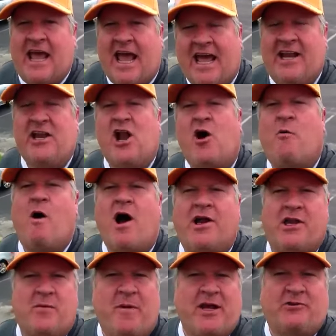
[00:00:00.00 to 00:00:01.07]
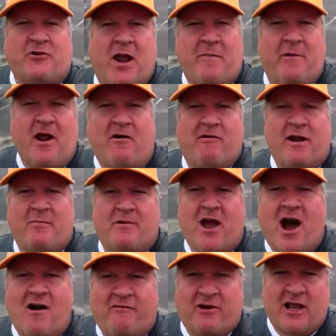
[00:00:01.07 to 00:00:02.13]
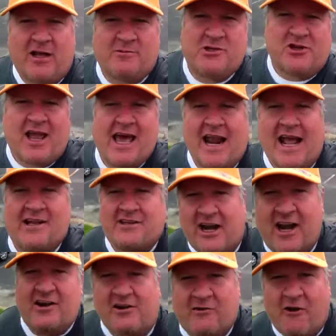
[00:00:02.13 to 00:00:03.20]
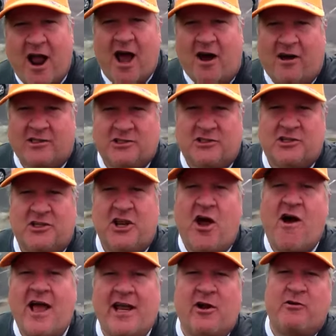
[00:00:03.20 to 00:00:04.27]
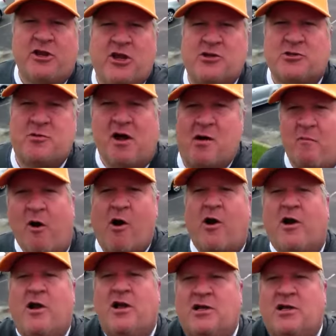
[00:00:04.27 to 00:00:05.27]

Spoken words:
And you know what? You'll be tripping over them golf clubs you got out there in the garage. Y'all ain't gonna use no more.